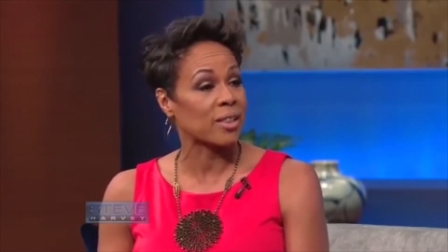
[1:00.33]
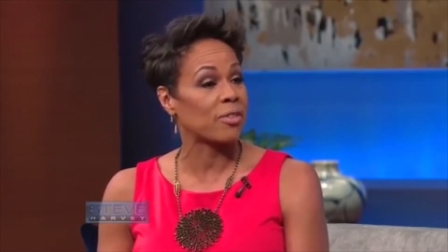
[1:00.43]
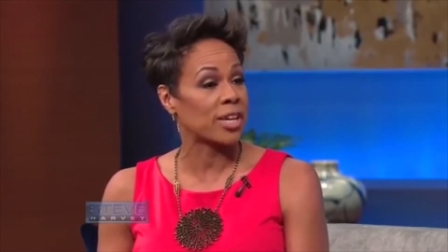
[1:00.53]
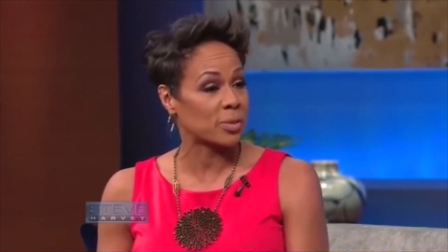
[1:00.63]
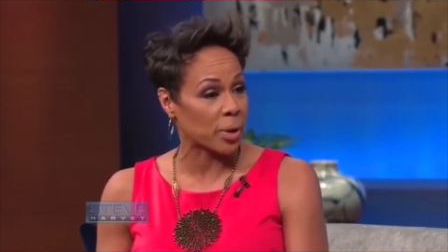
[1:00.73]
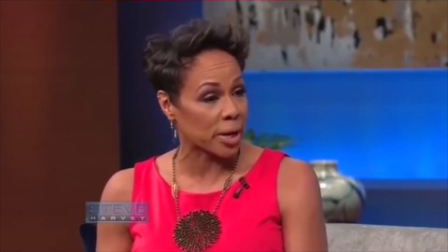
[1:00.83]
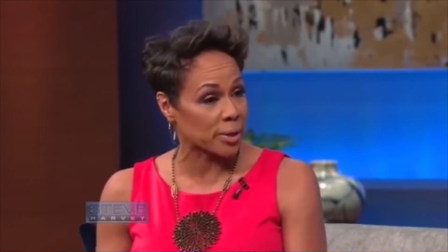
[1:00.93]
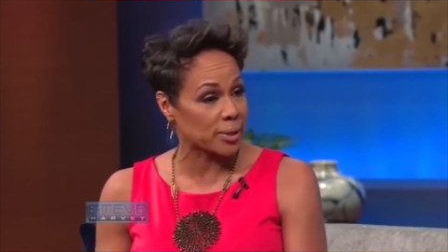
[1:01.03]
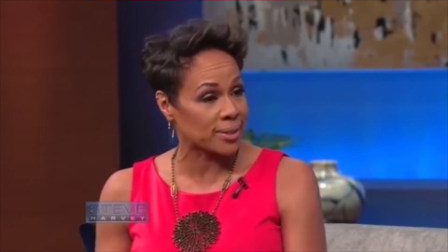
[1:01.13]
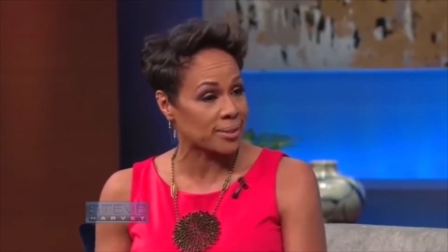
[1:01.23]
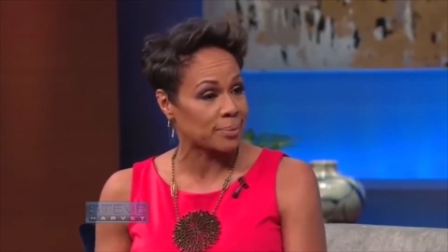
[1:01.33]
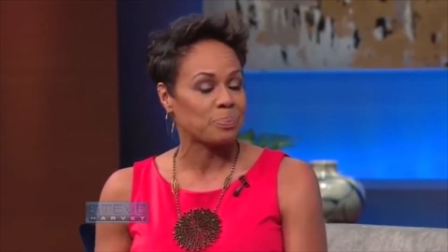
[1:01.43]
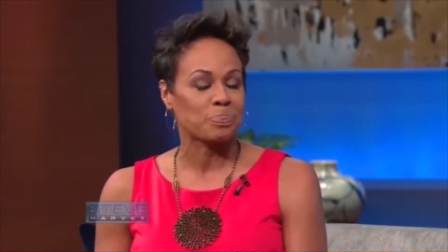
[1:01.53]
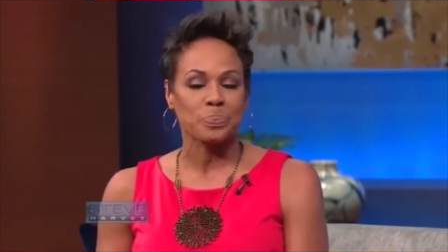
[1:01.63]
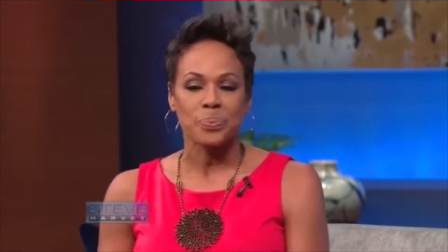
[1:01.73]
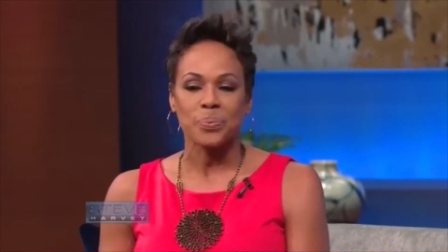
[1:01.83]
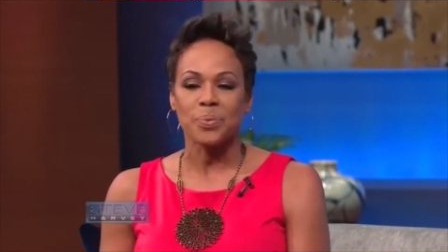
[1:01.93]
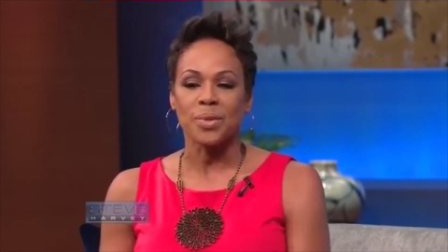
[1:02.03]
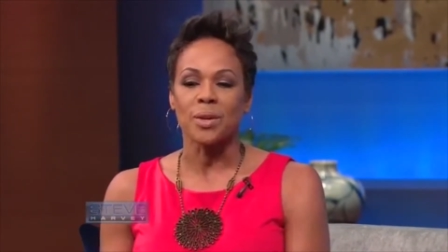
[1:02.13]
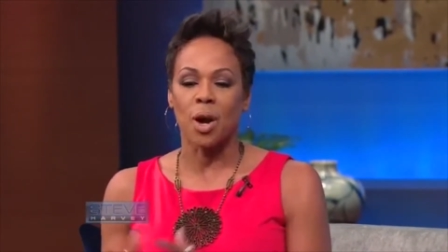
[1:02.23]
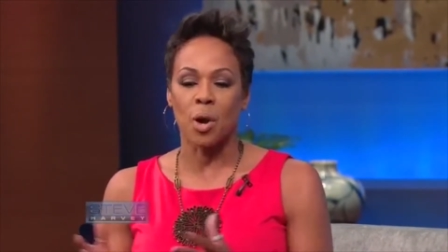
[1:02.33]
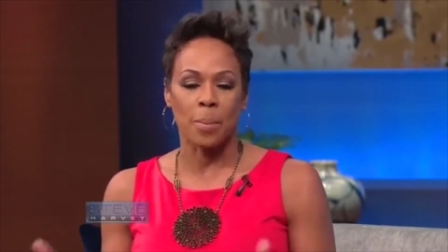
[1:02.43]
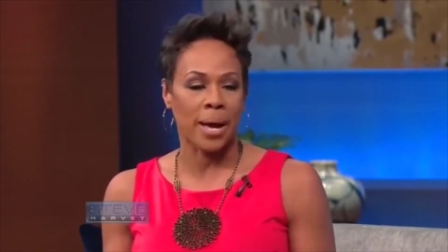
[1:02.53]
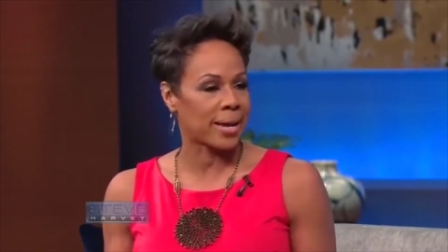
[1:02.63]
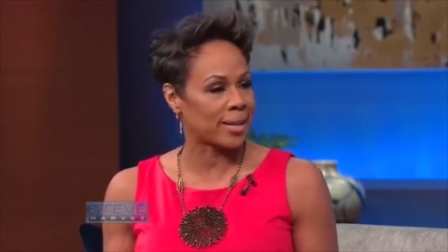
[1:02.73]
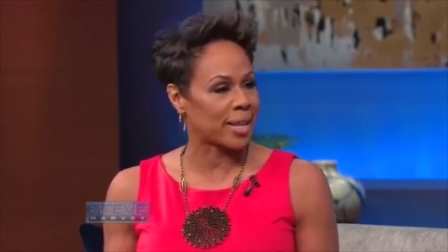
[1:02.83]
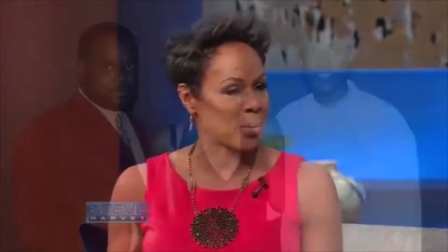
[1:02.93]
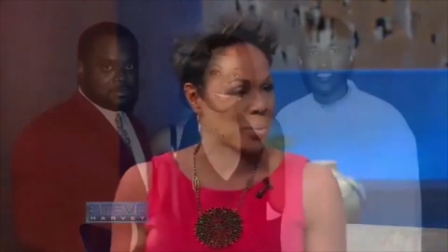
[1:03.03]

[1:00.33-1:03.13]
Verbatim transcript: LaFace Records, owned by L.A.